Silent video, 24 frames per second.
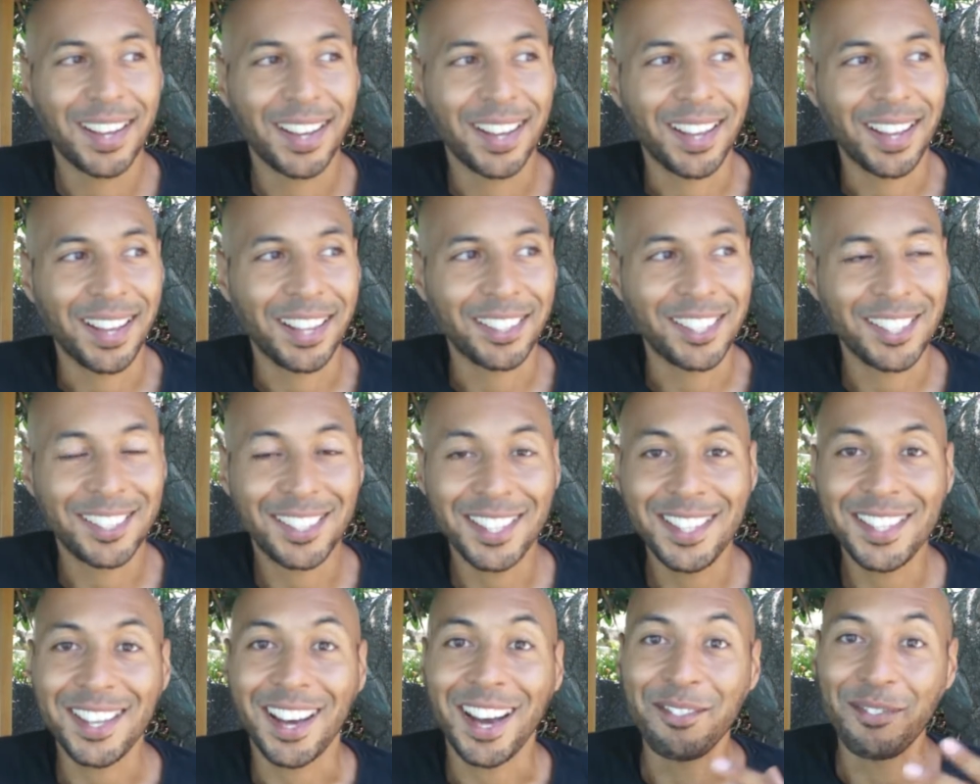to
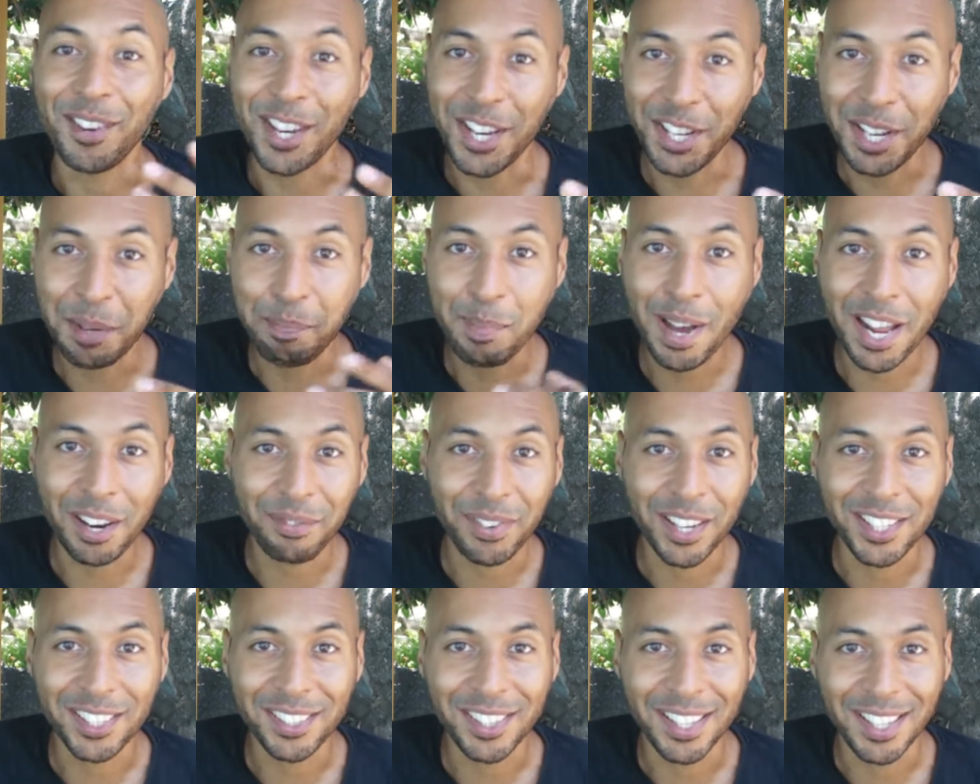see that I really did
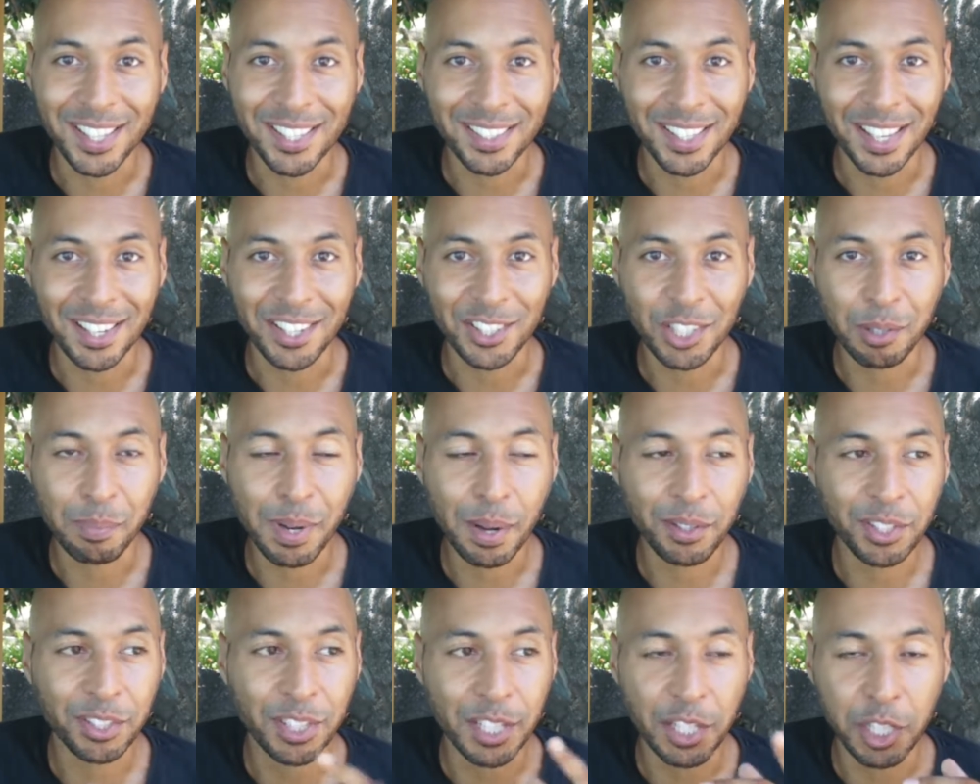manifest these things, you'll be
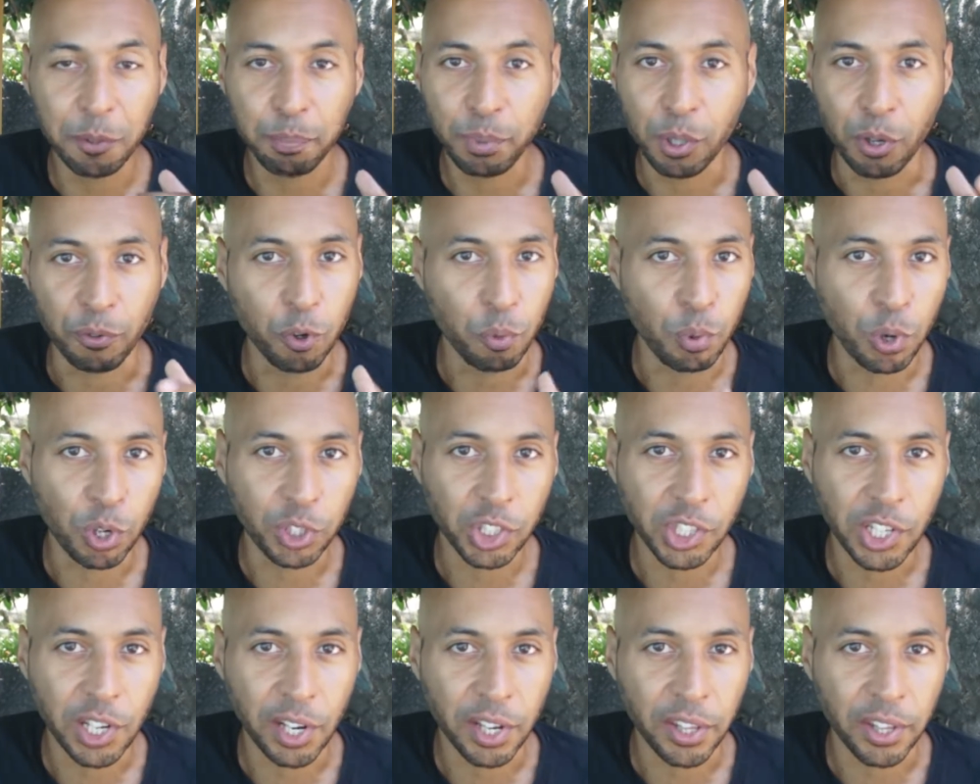able to see this beautiful
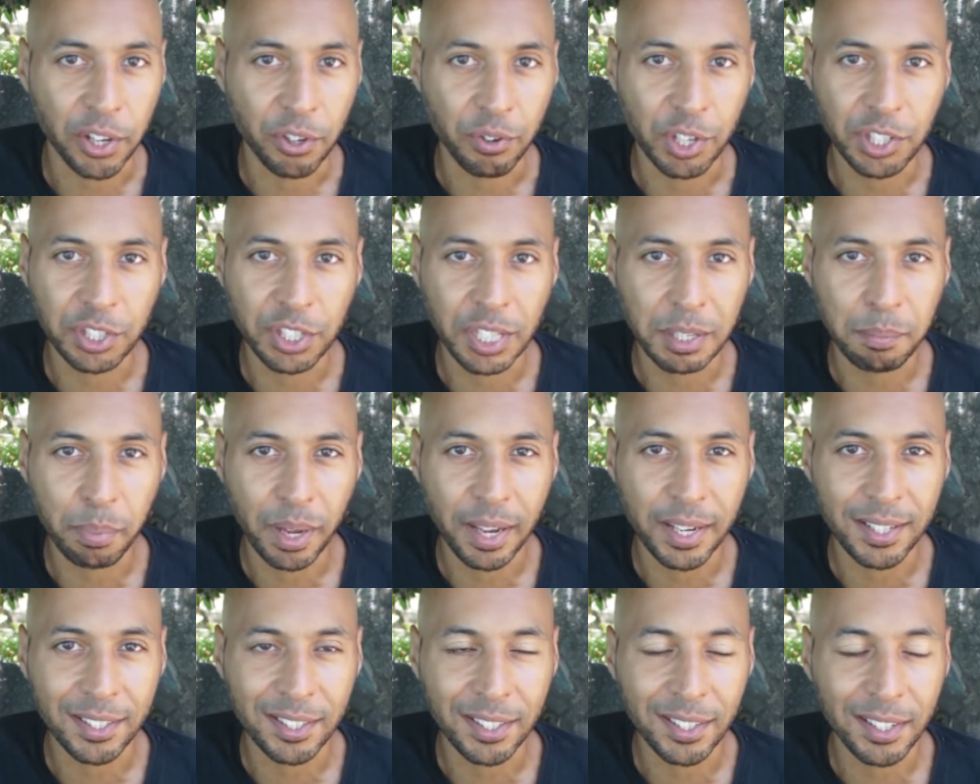watercolour that Kristine
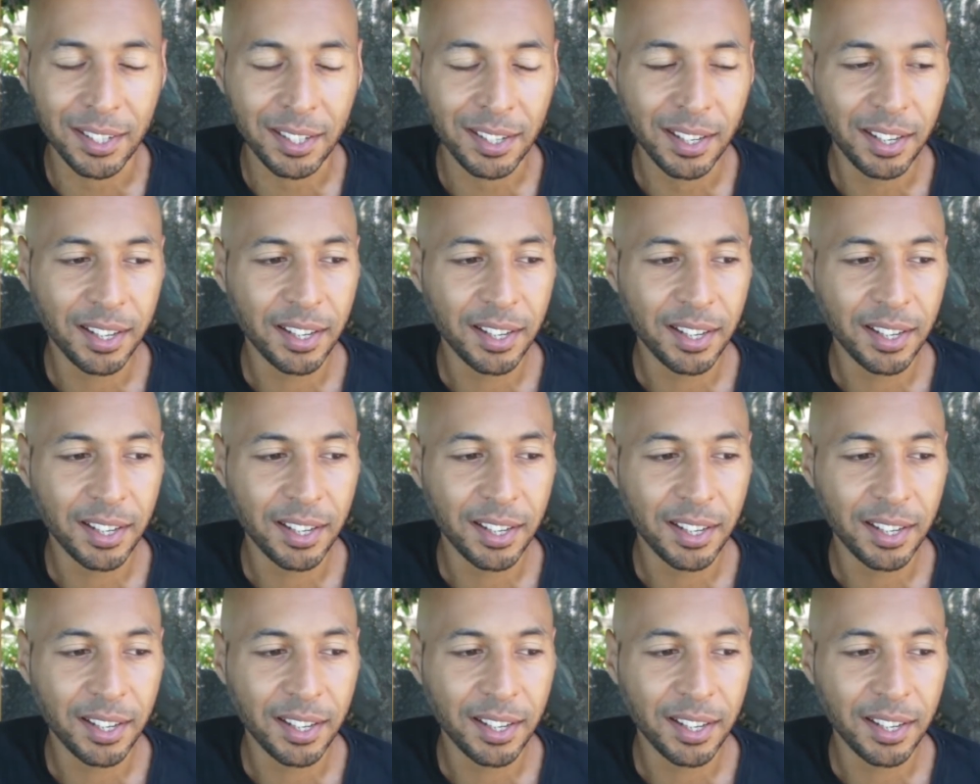painted.